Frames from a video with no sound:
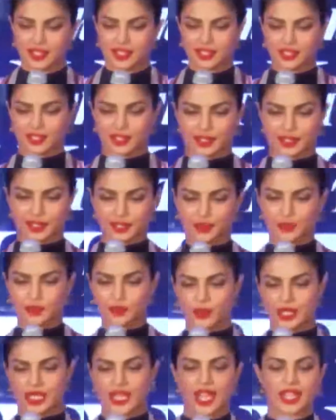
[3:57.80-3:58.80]

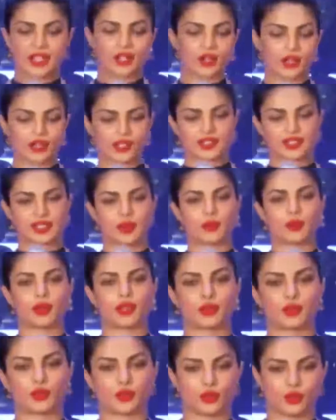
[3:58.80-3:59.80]
An icon is
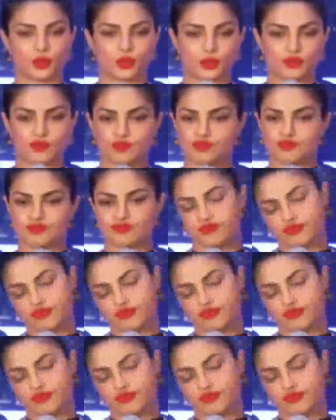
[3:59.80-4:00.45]
someone who